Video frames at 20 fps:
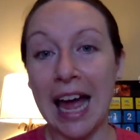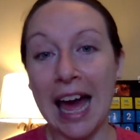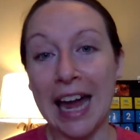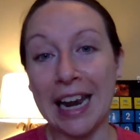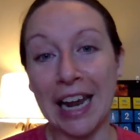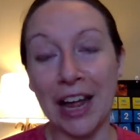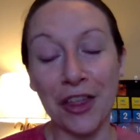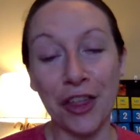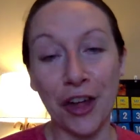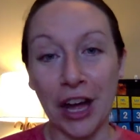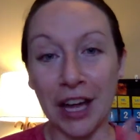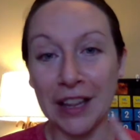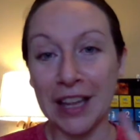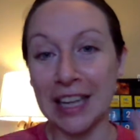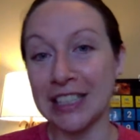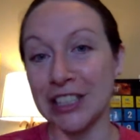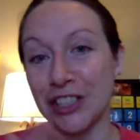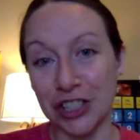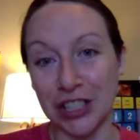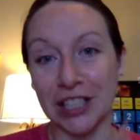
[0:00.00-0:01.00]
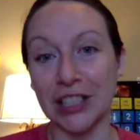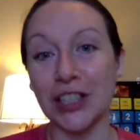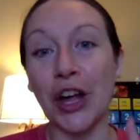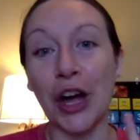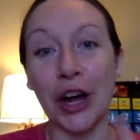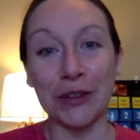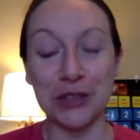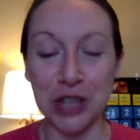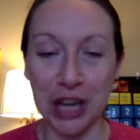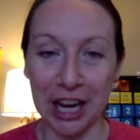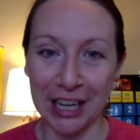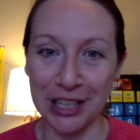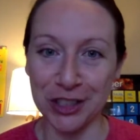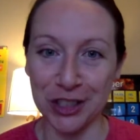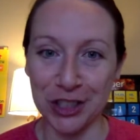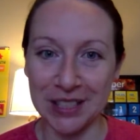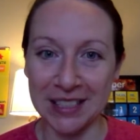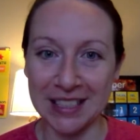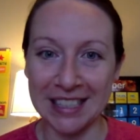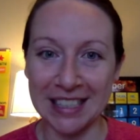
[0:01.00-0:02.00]
and I thought that's just a lot of
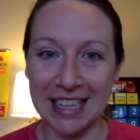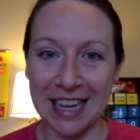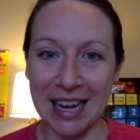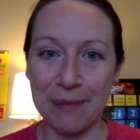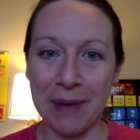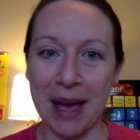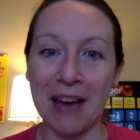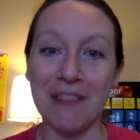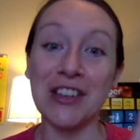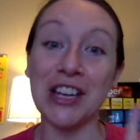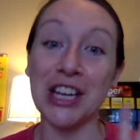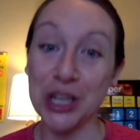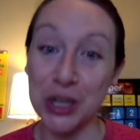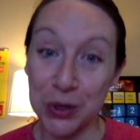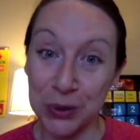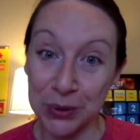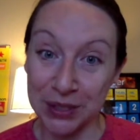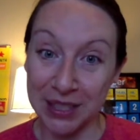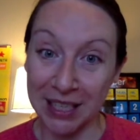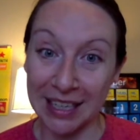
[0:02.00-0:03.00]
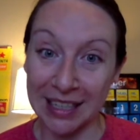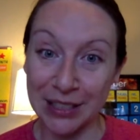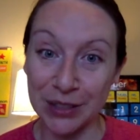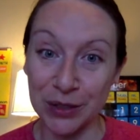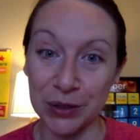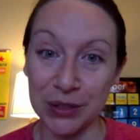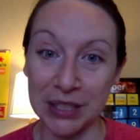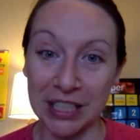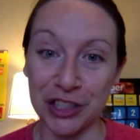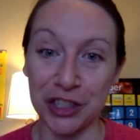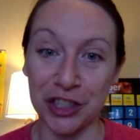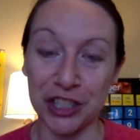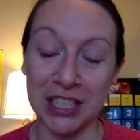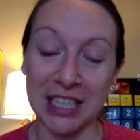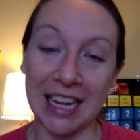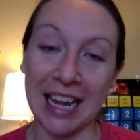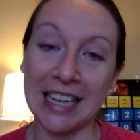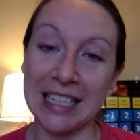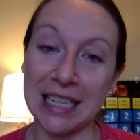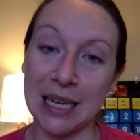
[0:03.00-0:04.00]
changes. Him having a new Sunday school teacher
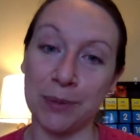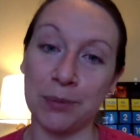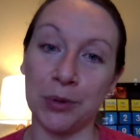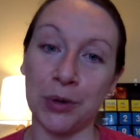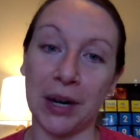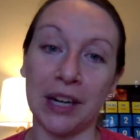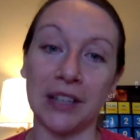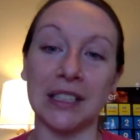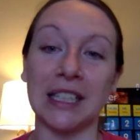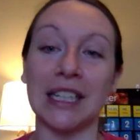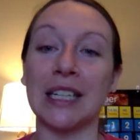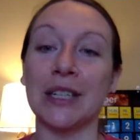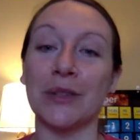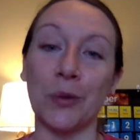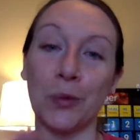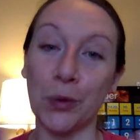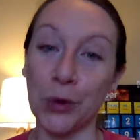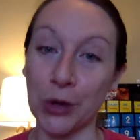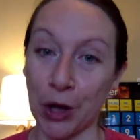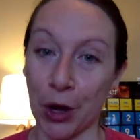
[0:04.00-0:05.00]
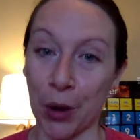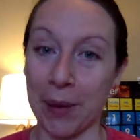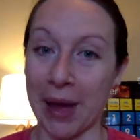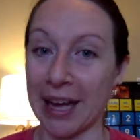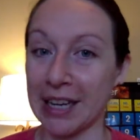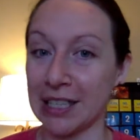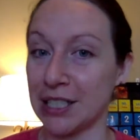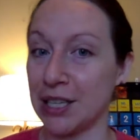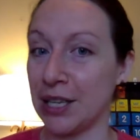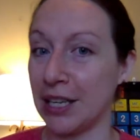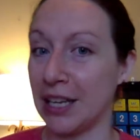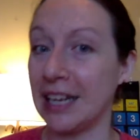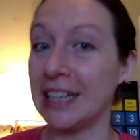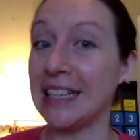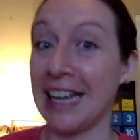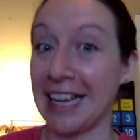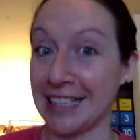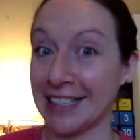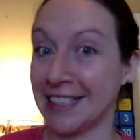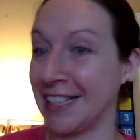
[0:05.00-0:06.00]
today temporarily. We'll go back
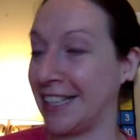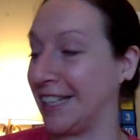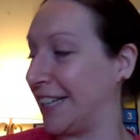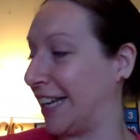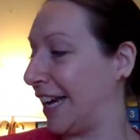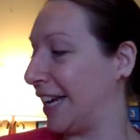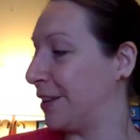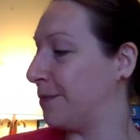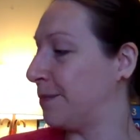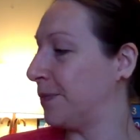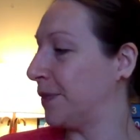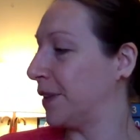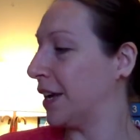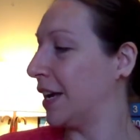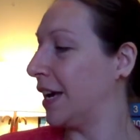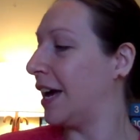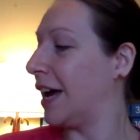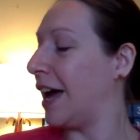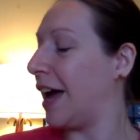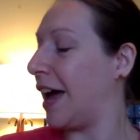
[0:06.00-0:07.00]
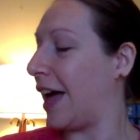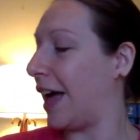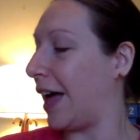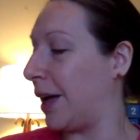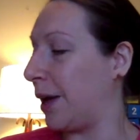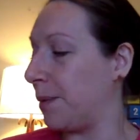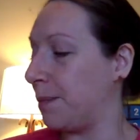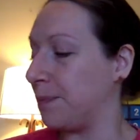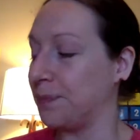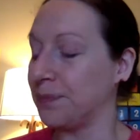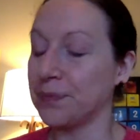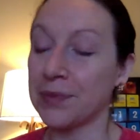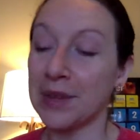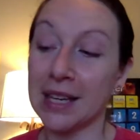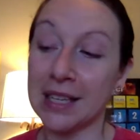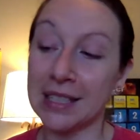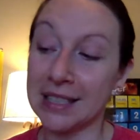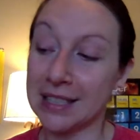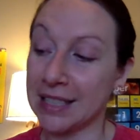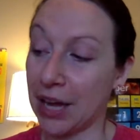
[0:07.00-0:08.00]
next Sunday.
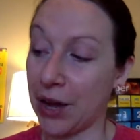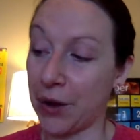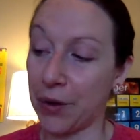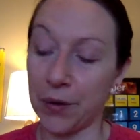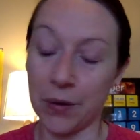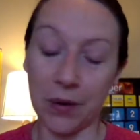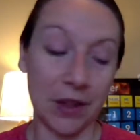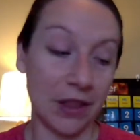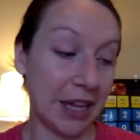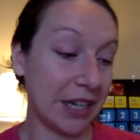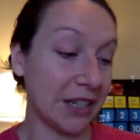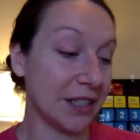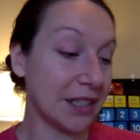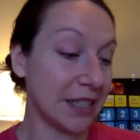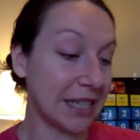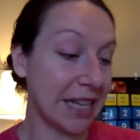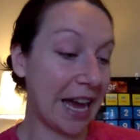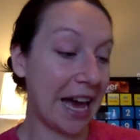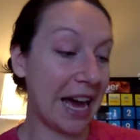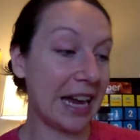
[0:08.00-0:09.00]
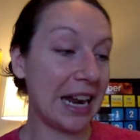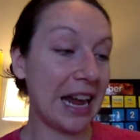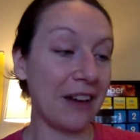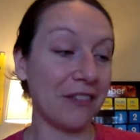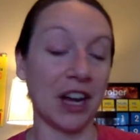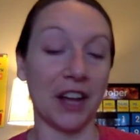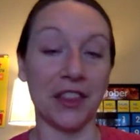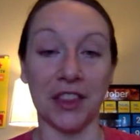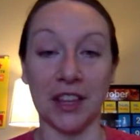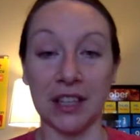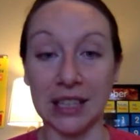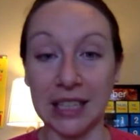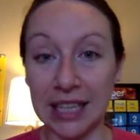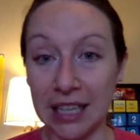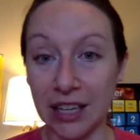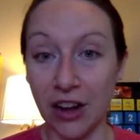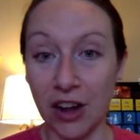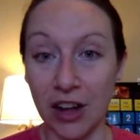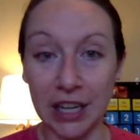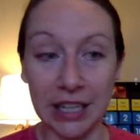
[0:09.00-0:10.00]
So there's that. I've got the
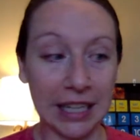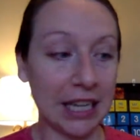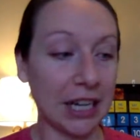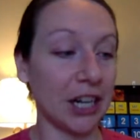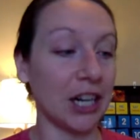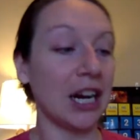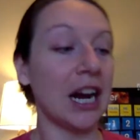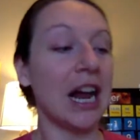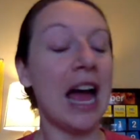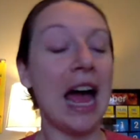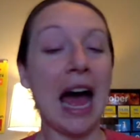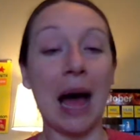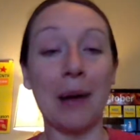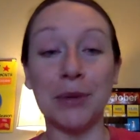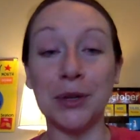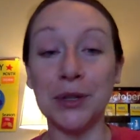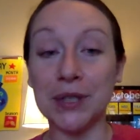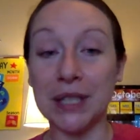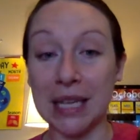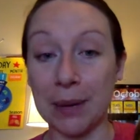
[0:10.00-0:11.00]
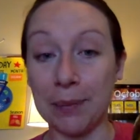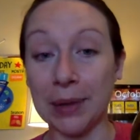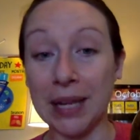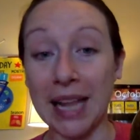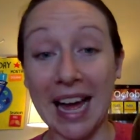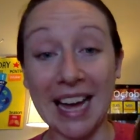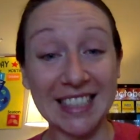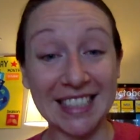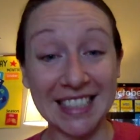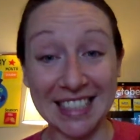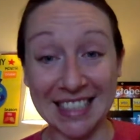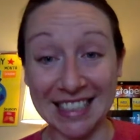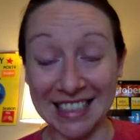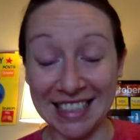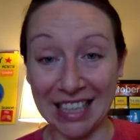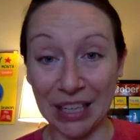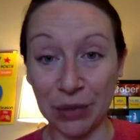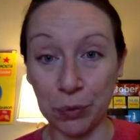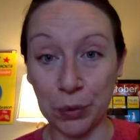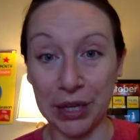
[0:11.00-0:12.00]
lid on here. I'm using a plastic
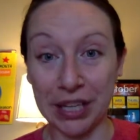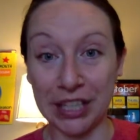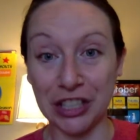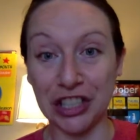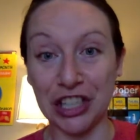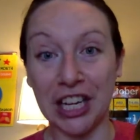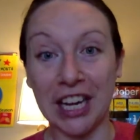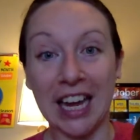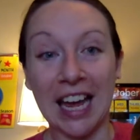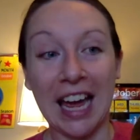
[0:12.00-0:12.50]
lid, which